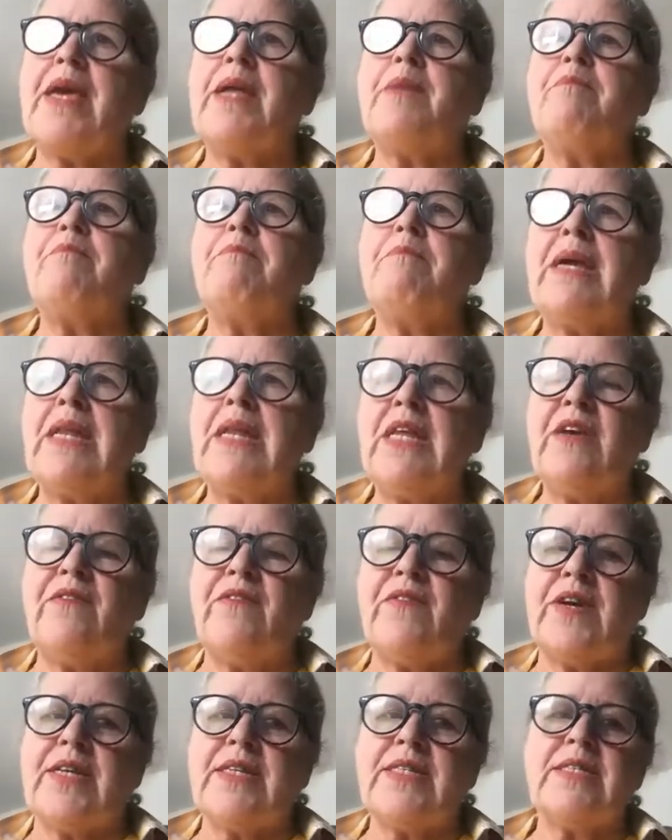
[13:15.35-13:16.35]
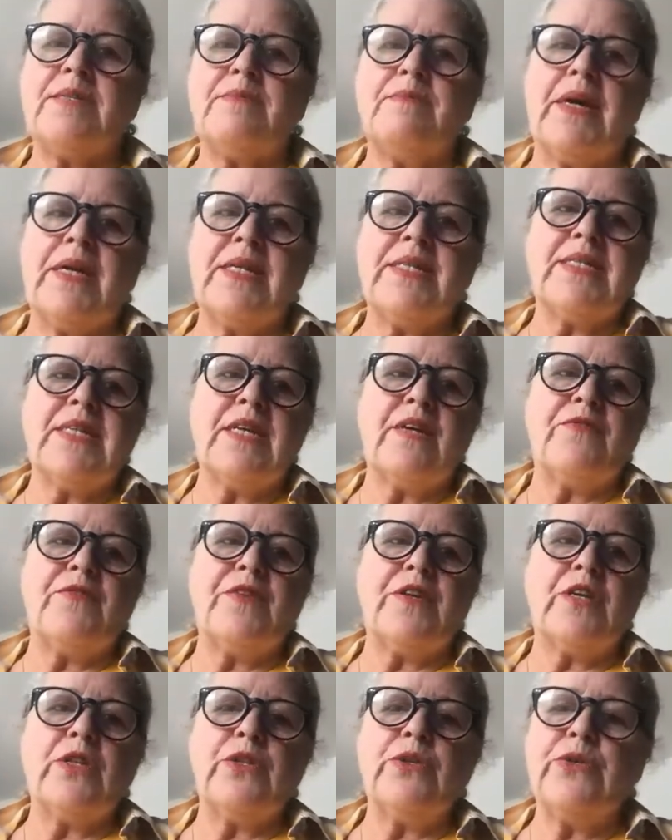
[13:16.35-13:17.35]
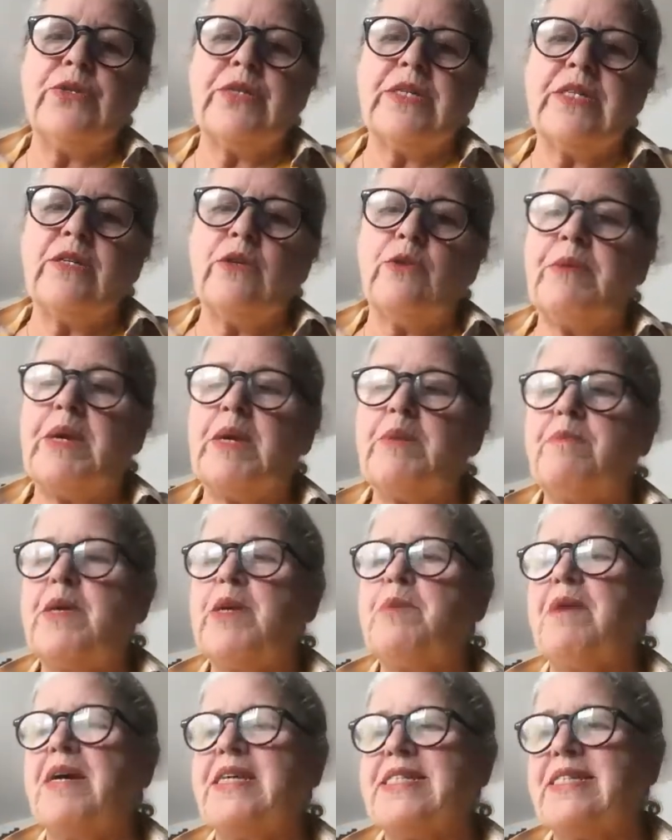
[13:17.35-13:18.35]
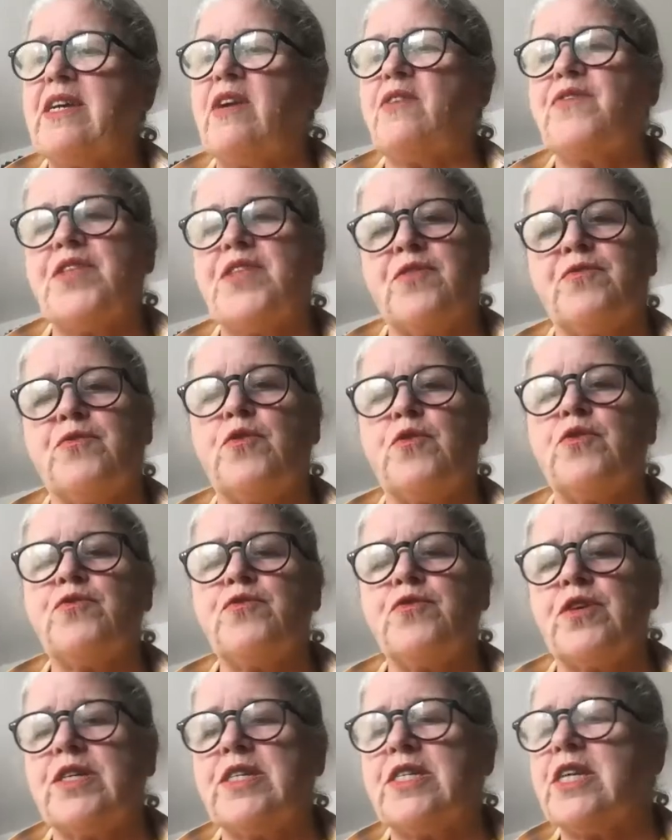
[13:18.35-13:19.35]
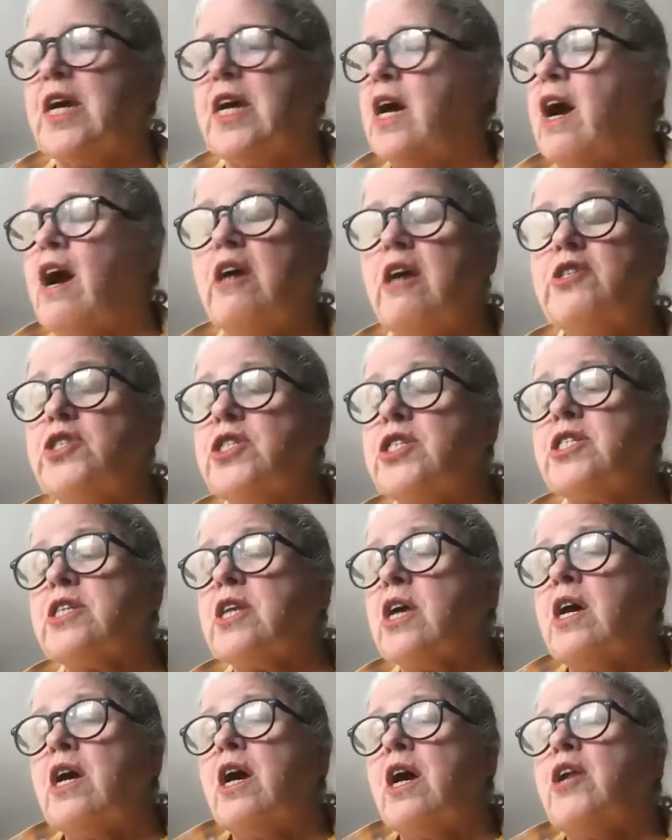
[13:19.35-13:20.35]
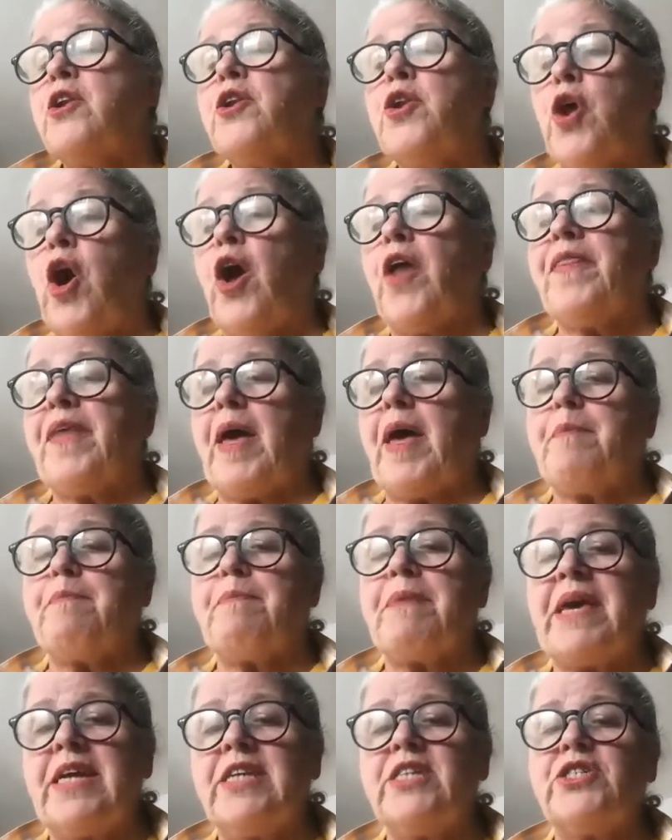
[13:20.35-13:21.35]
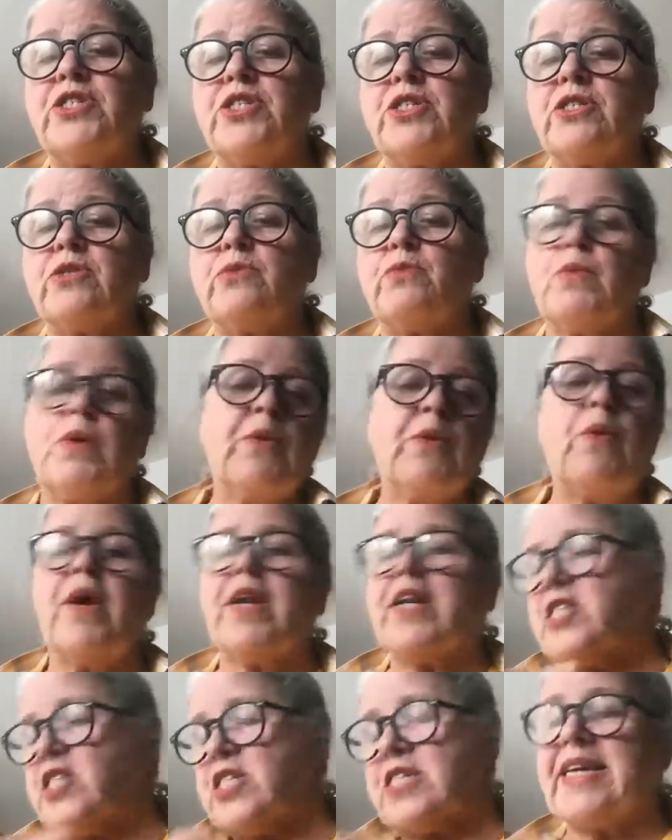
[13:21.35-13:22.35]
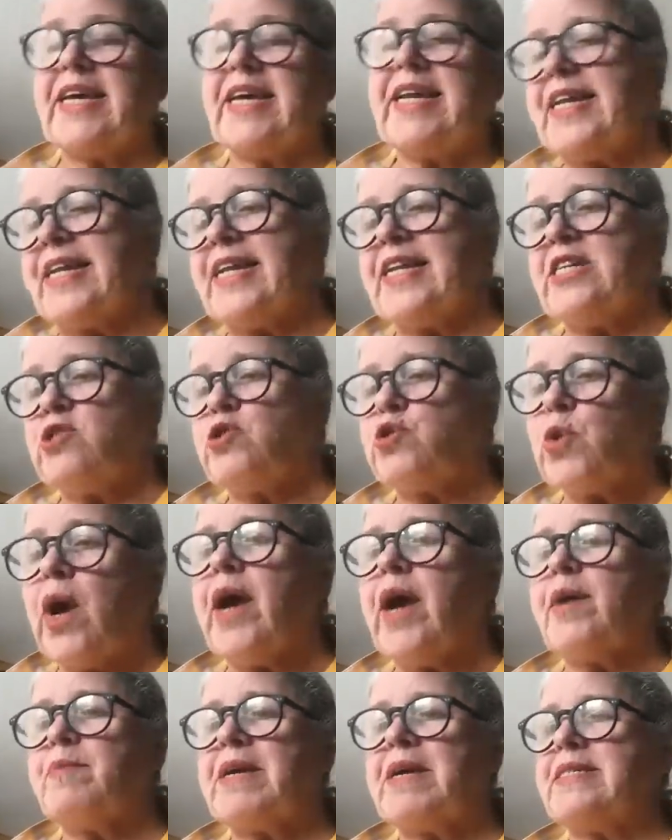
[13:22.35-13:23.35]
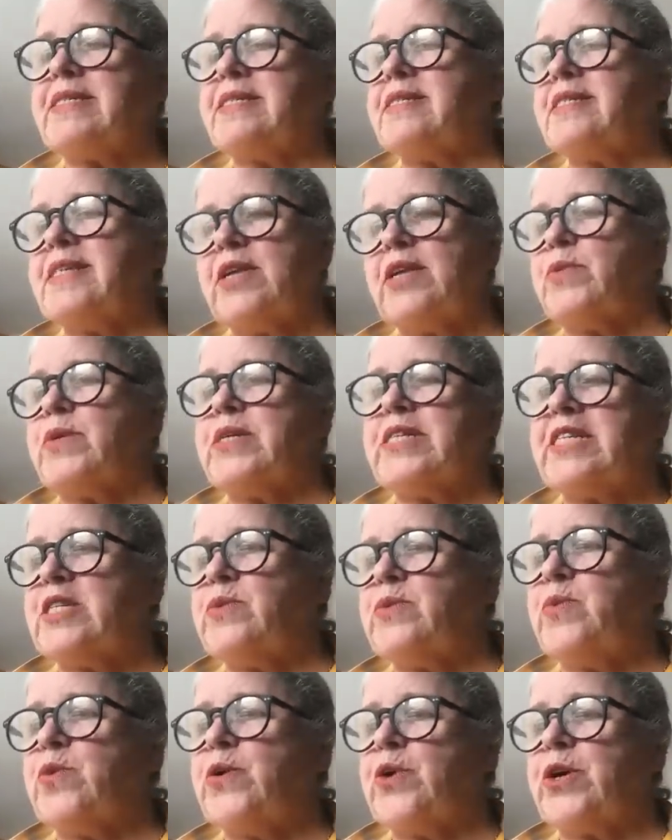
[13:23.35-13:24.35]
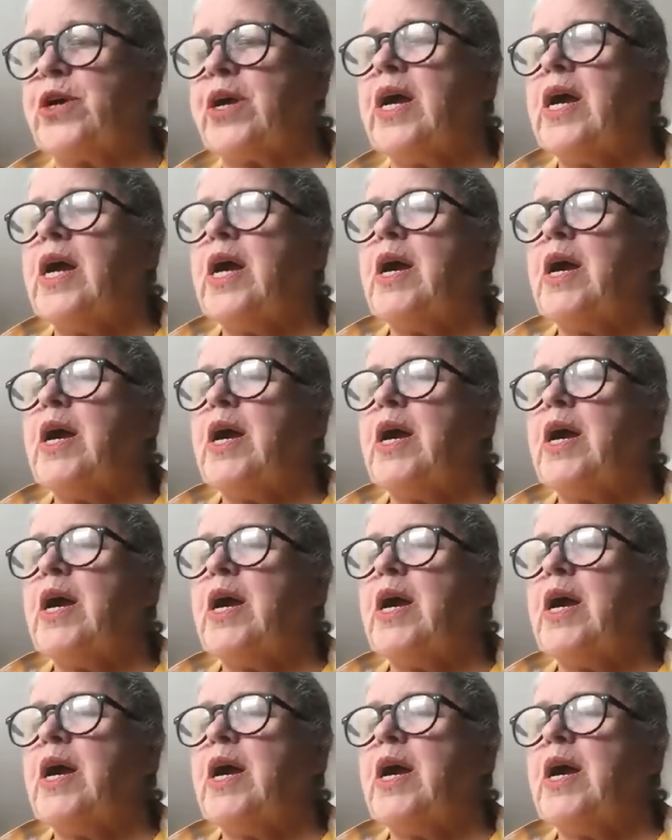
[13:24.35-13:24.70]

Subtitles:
And many of us, myself included, or maybe myself at the forefront, are just not that patient. We want to just get it in and try because the other one didn't work.